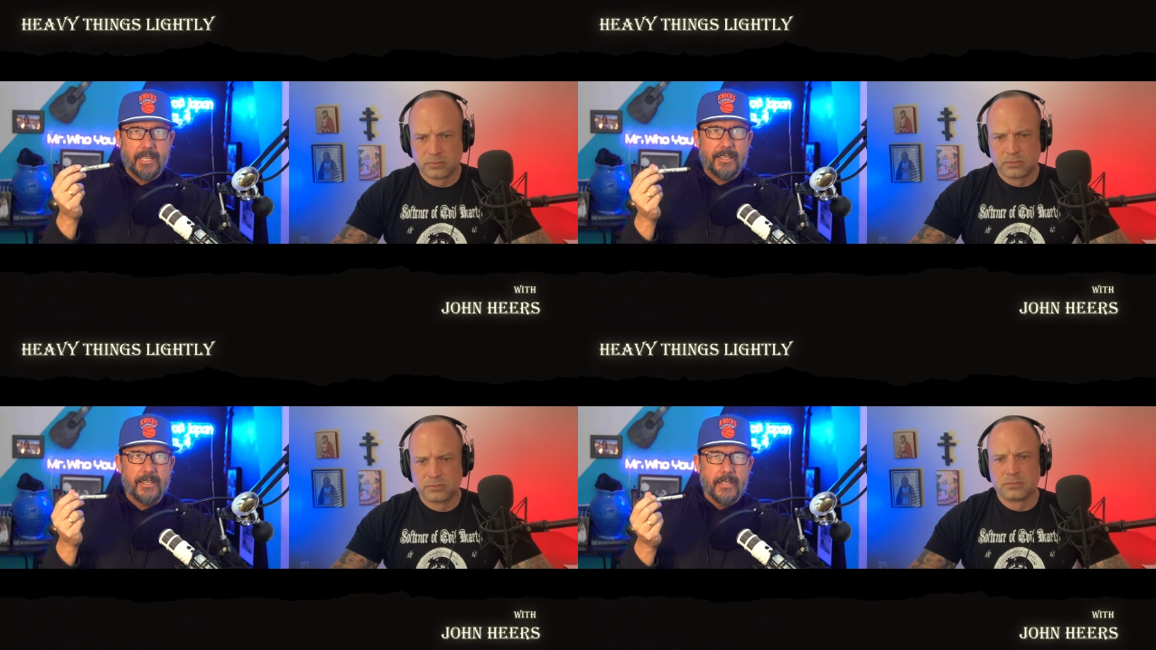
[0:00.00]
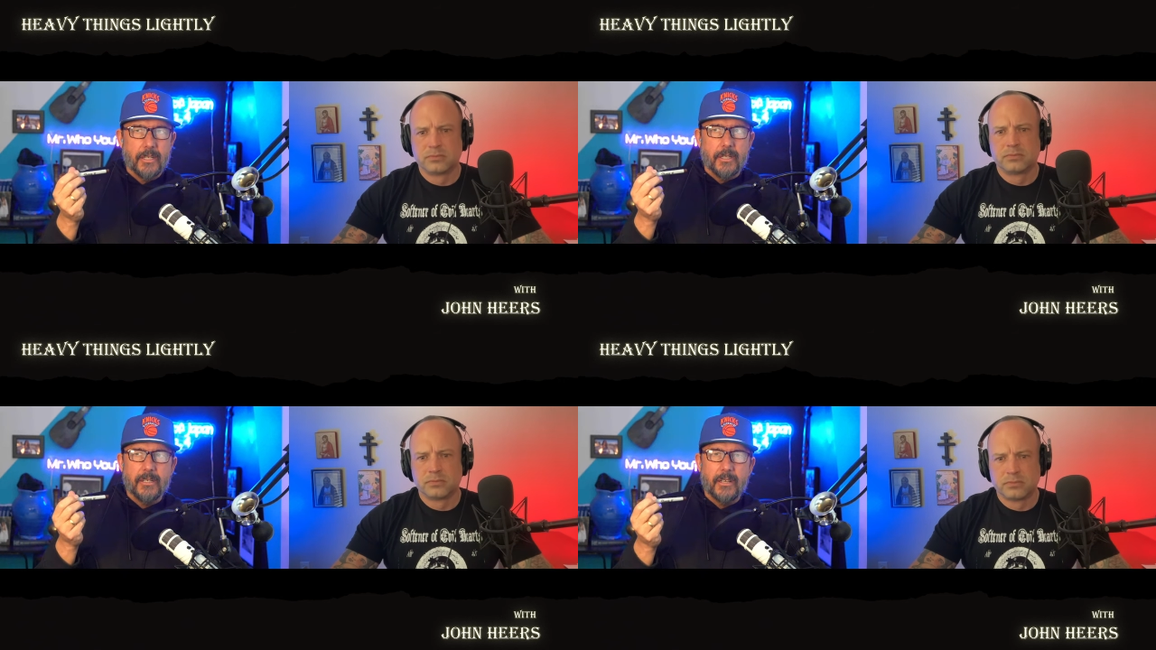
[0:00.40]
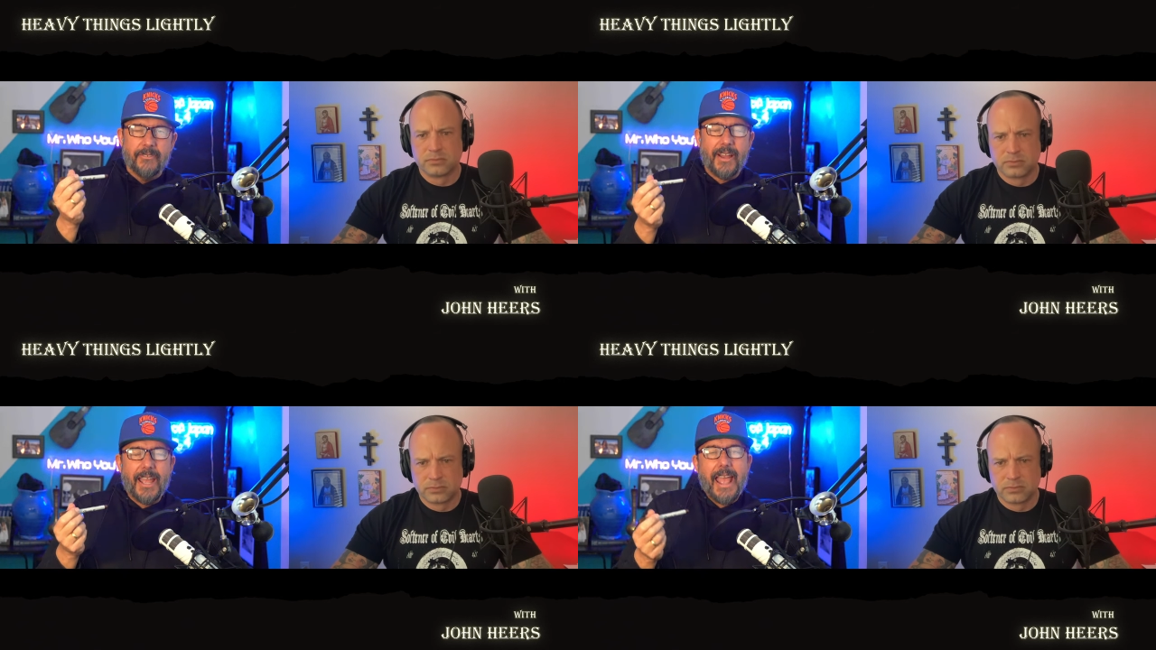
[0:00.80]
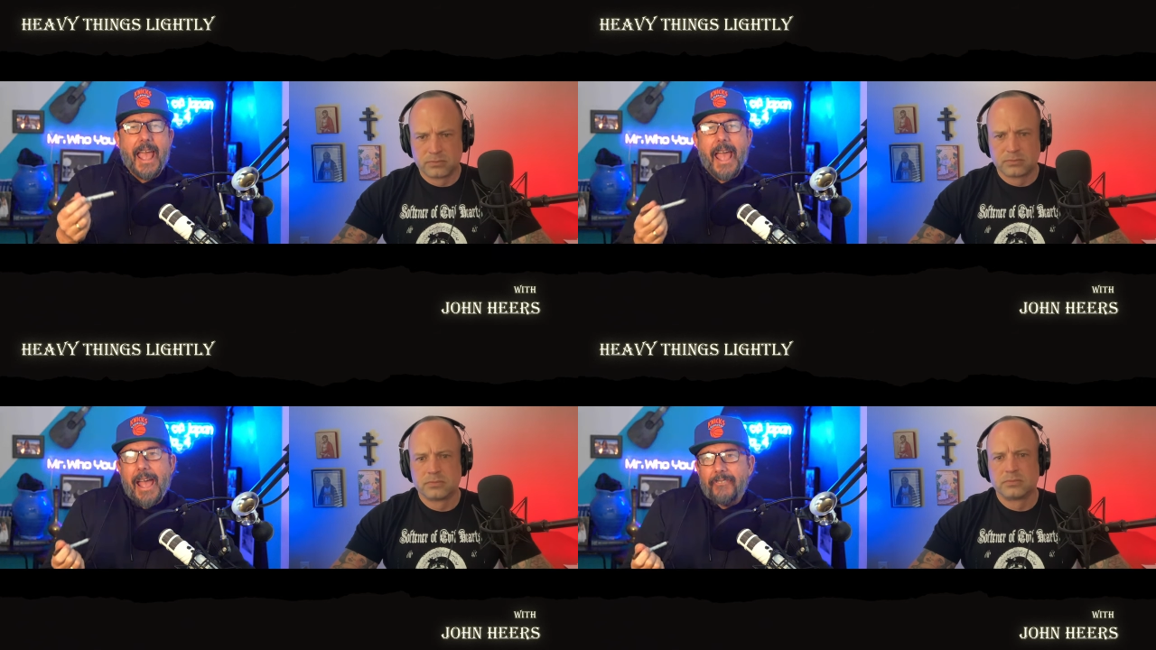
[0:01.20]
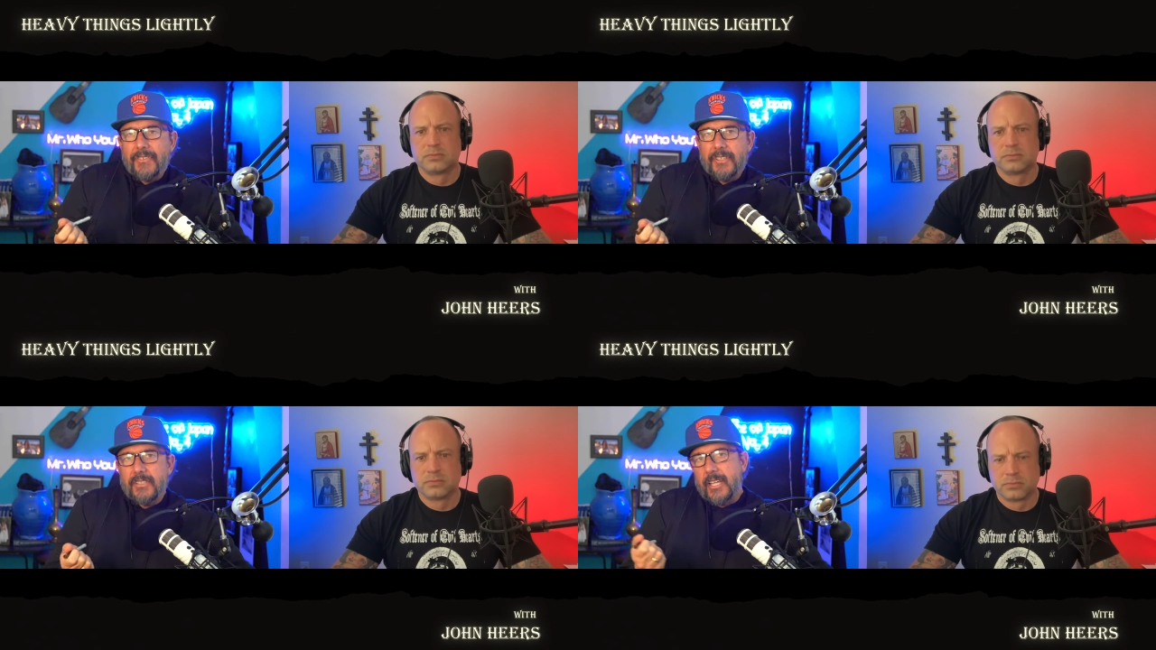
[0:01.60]
Speaker 1: Like, if I
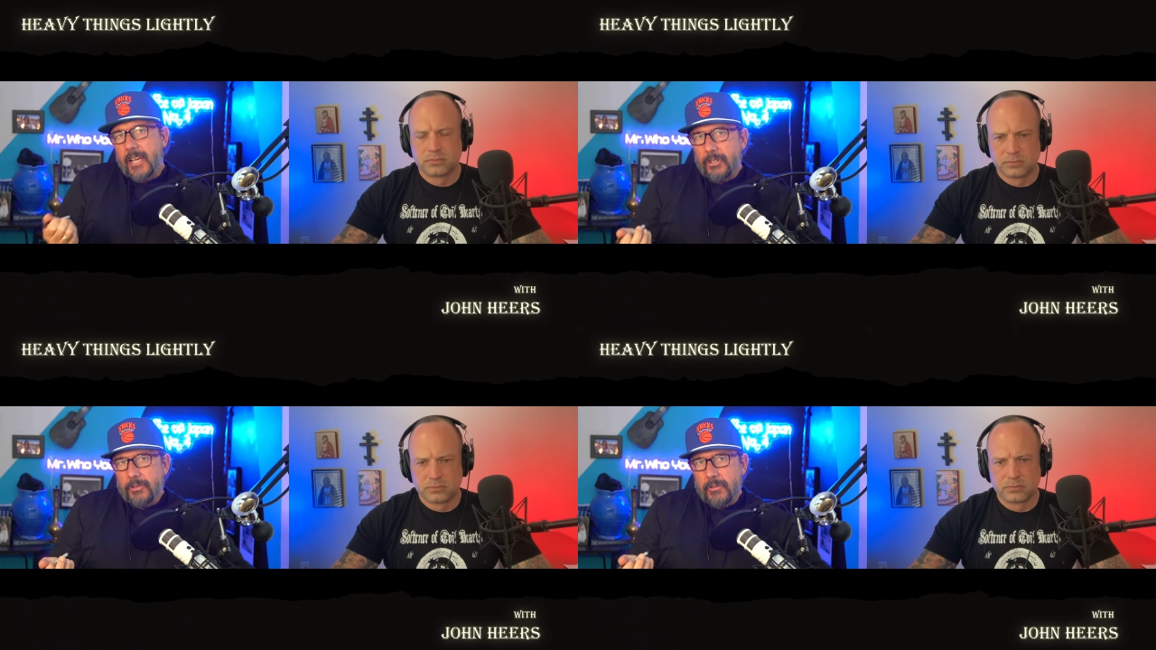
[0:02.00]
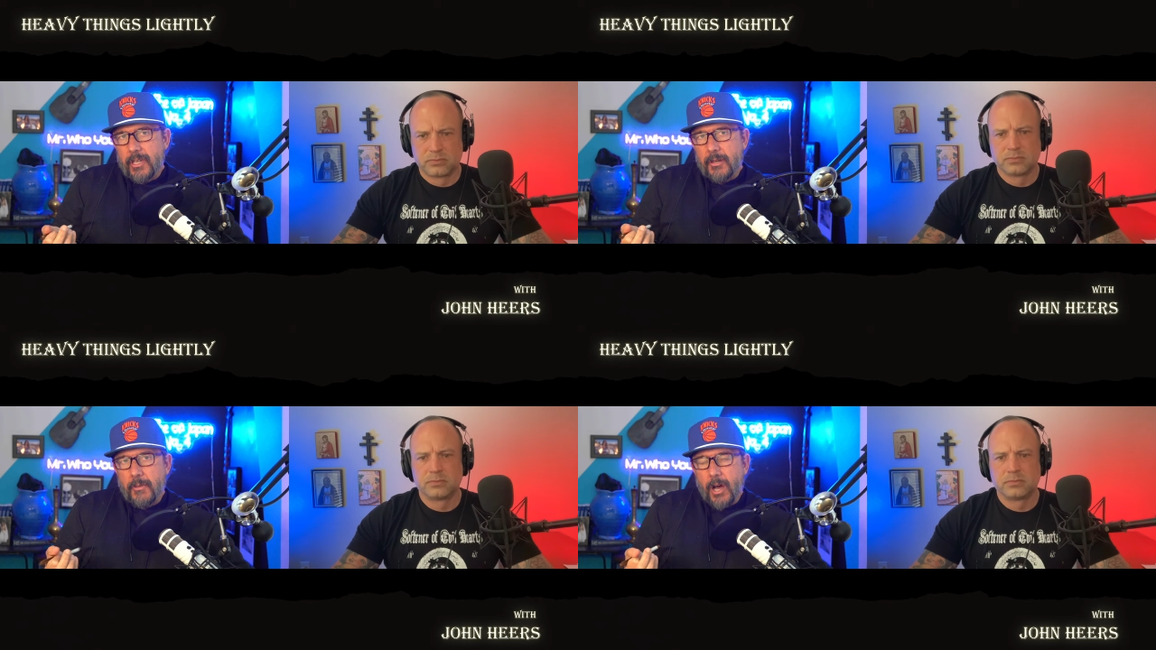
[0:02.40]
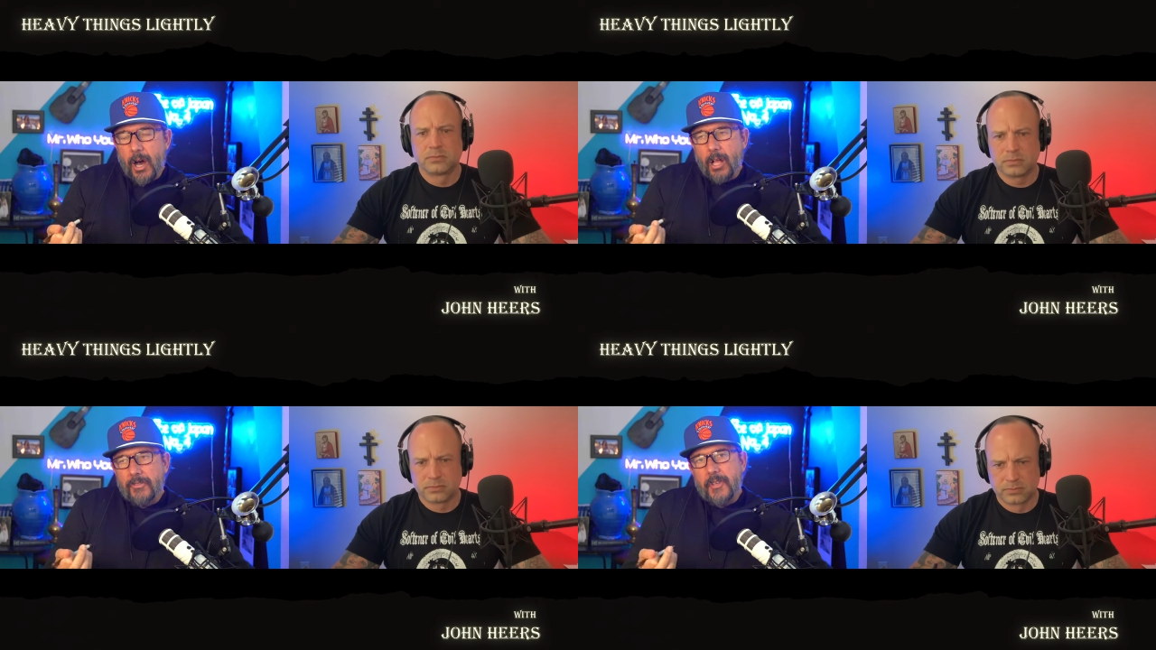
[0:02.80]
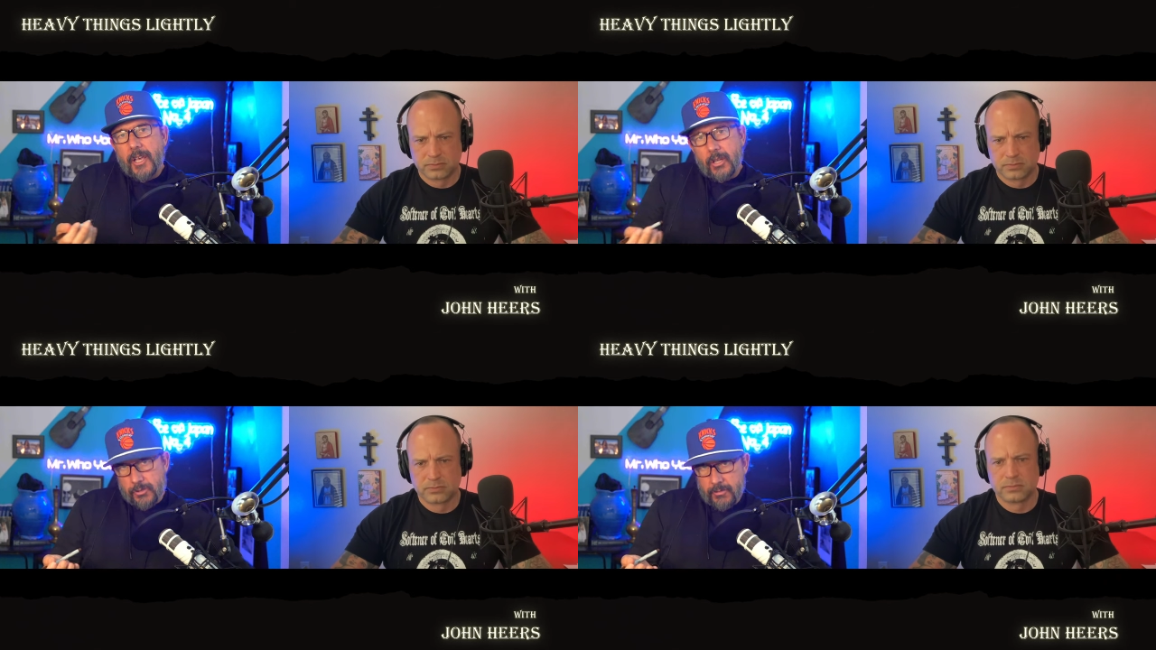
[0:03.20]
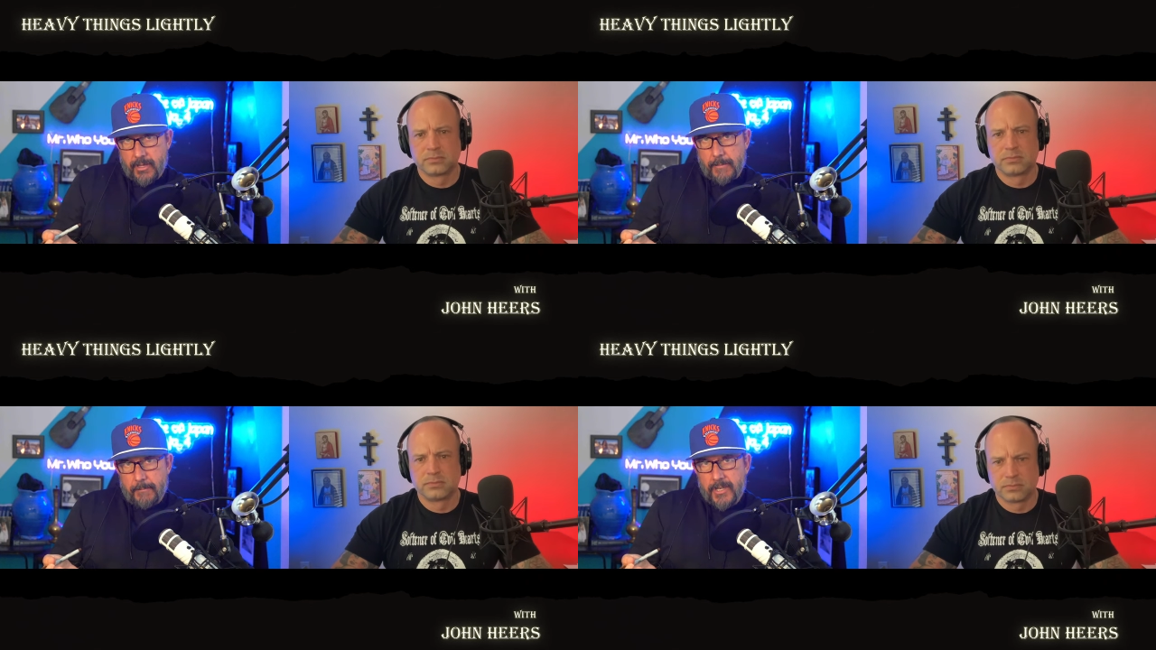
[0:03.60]
have to tell you them, I'll tell
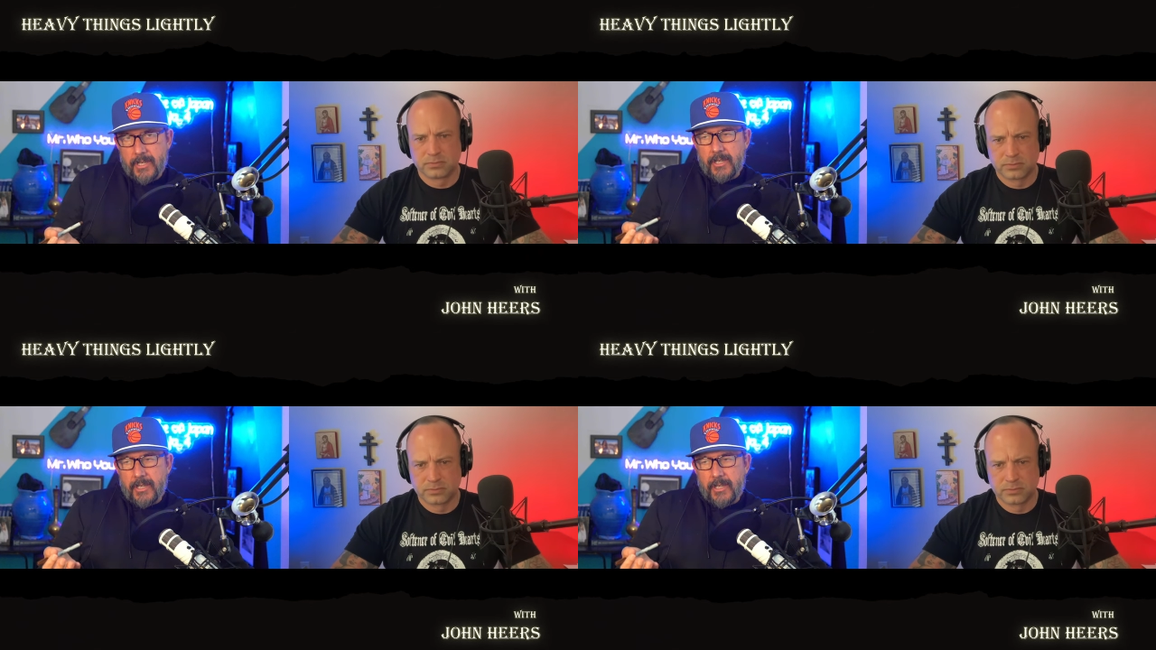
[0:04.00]
you them.